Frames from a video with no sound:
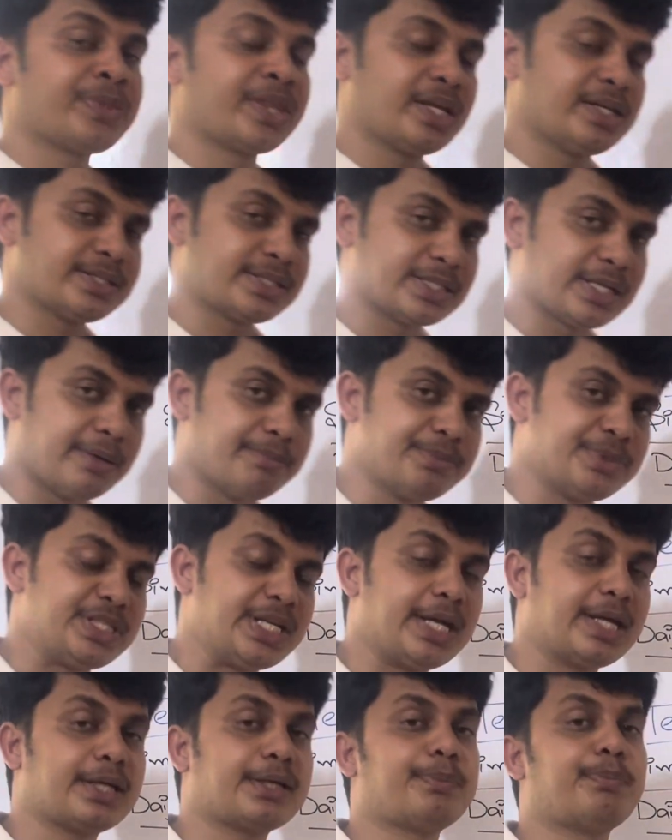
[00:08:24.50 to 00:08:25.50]

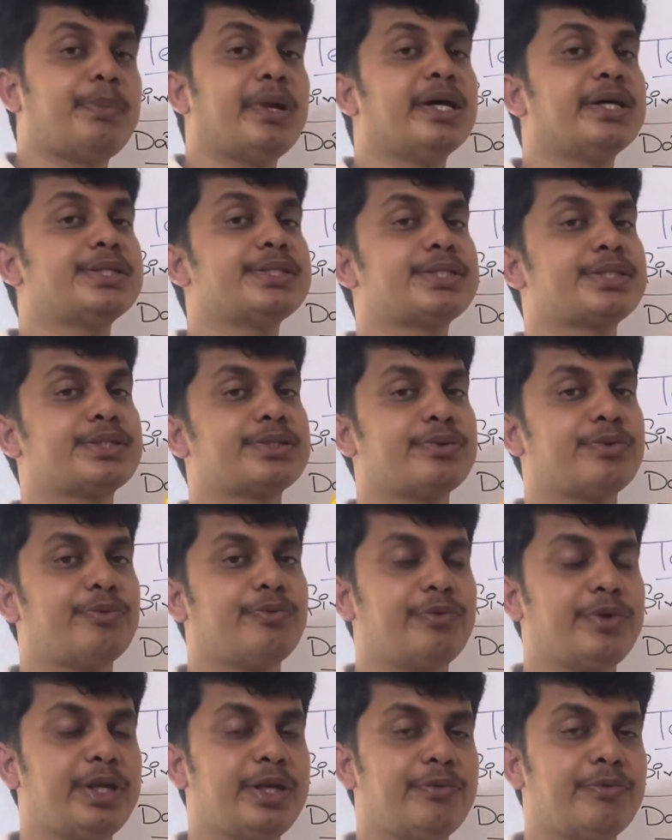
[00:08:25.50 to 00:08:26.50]
Subject plus
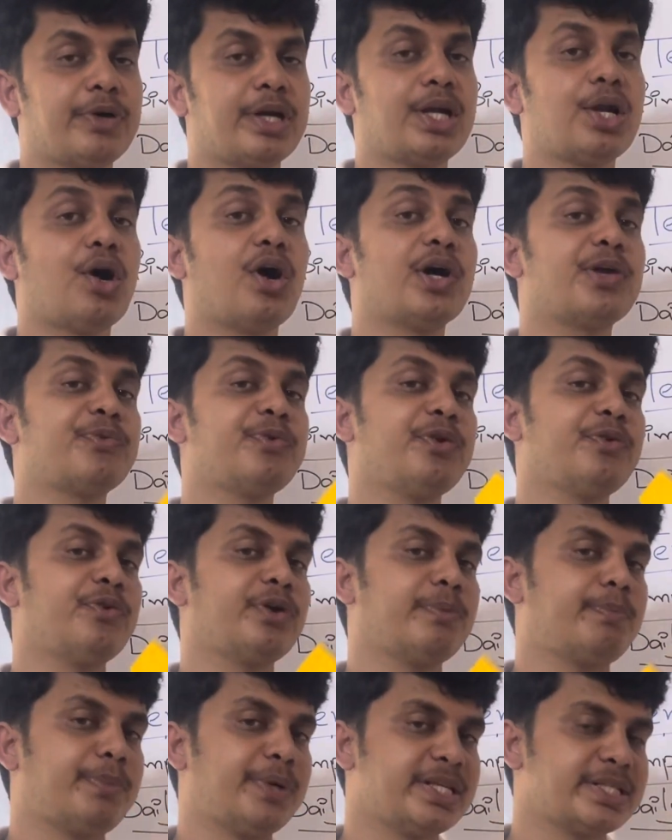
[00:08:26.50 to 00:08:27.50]
v1 or
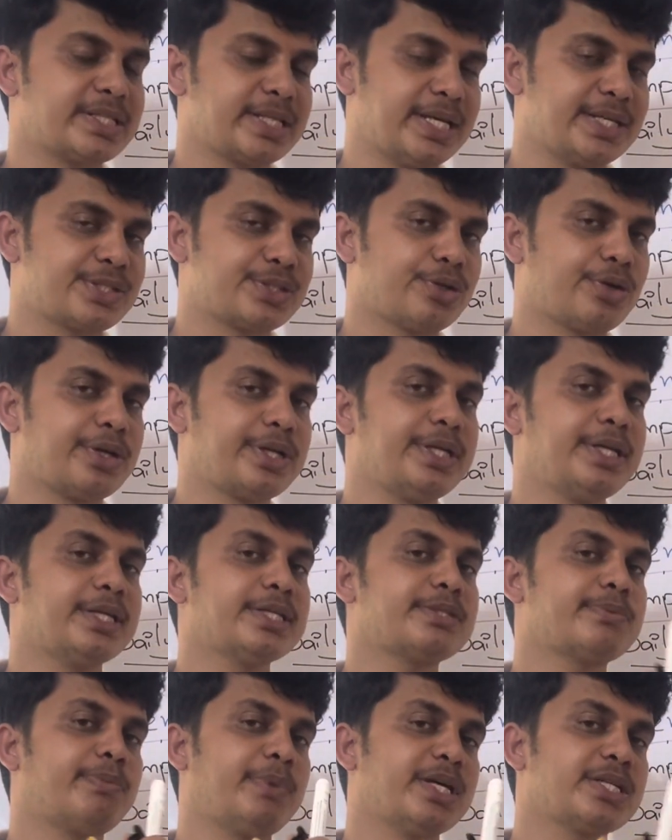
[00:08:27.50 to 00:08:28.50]
v1 plus s or
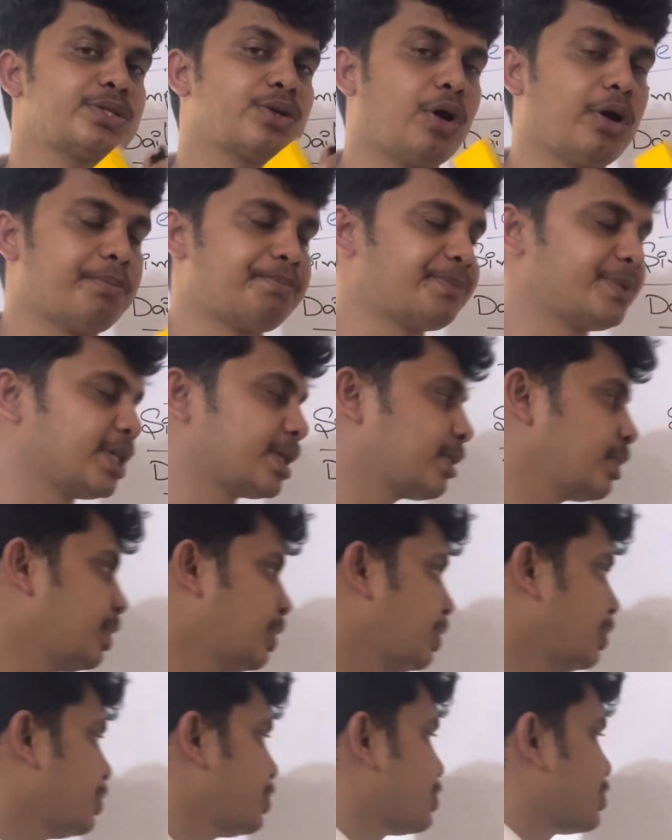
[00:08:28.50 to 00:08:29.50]
es plus object.
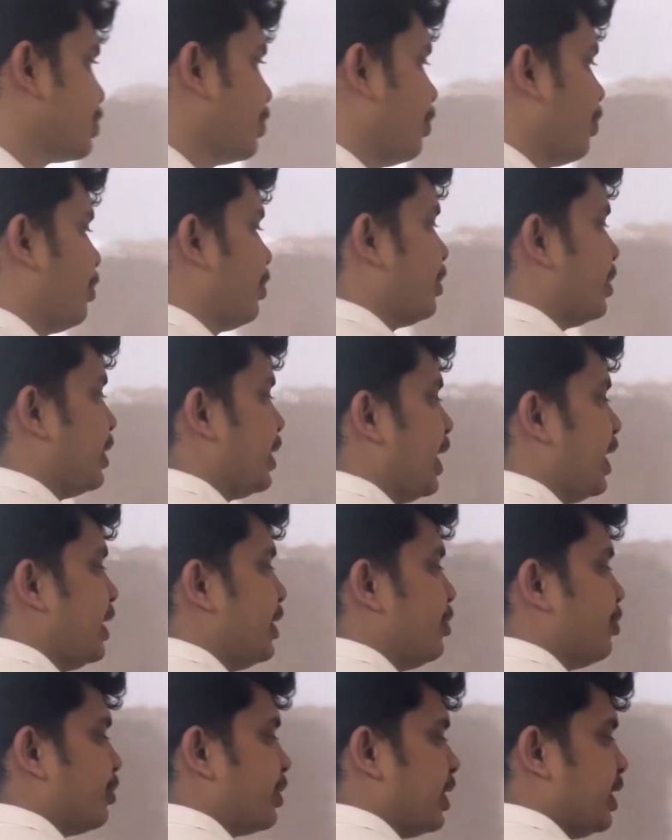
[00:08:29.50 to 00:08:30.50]
So
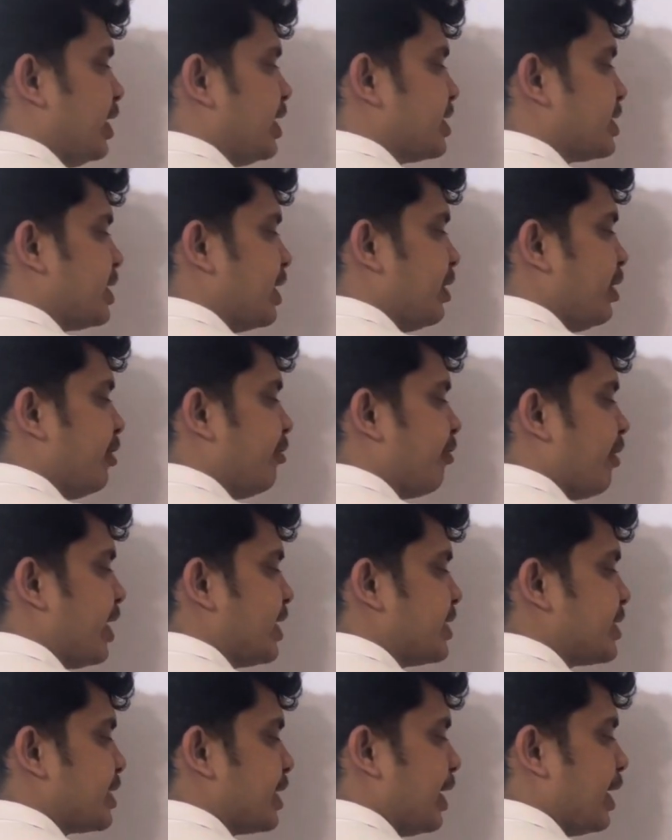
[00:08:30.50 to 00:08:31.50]
daily routine, let's say if I
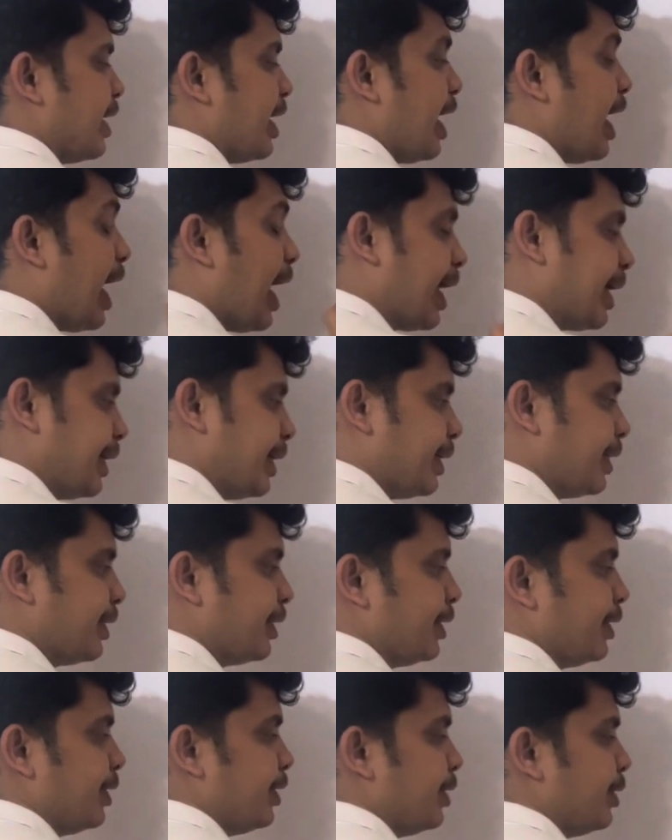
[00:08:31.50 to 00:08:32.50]
say I,
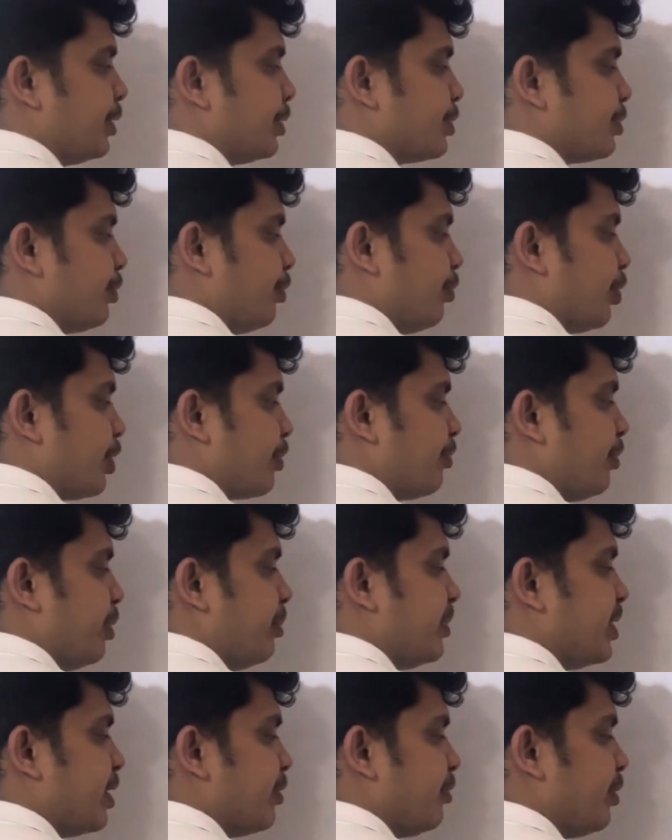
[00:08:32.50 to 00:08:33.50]
so what will
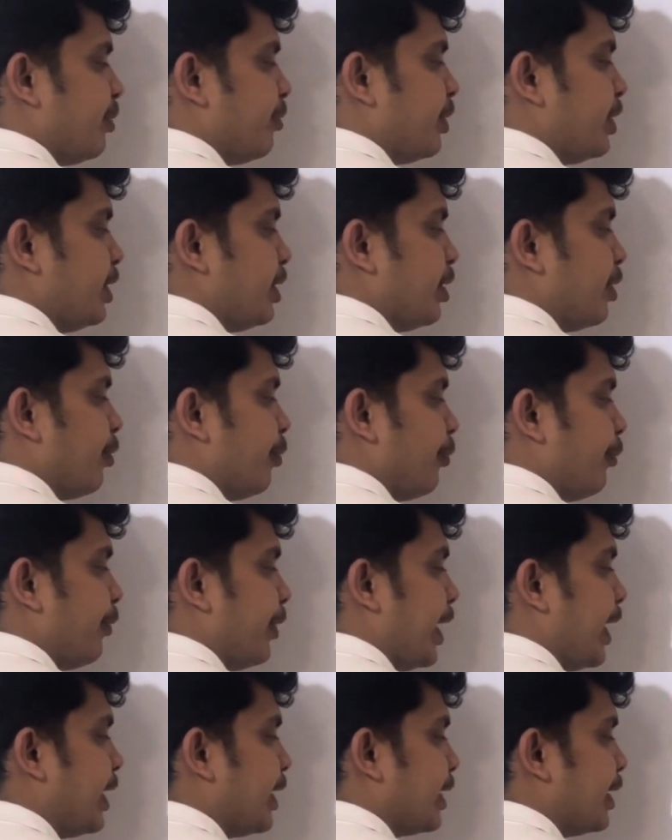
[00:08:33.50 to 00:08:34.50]
be the v1?
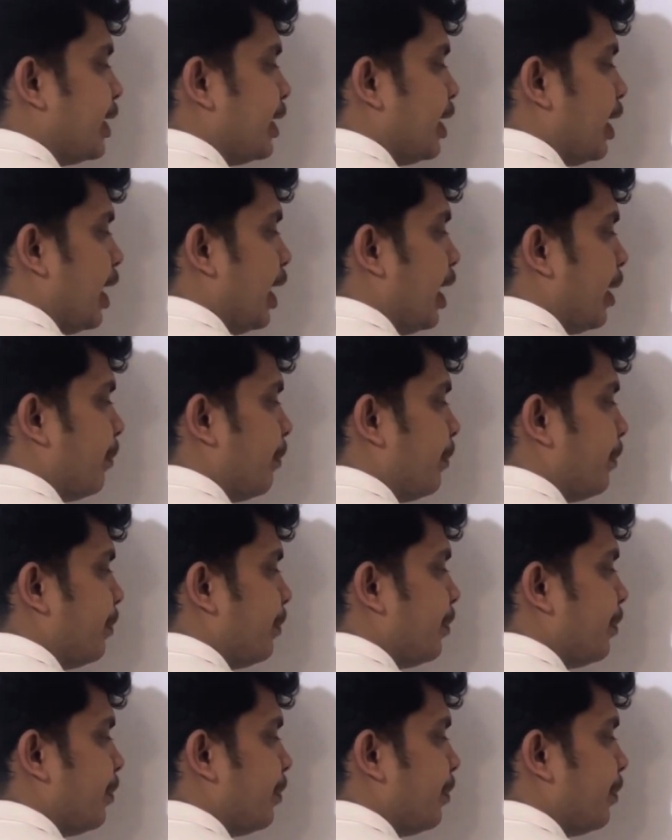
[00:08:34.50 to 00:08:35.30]
Wake up.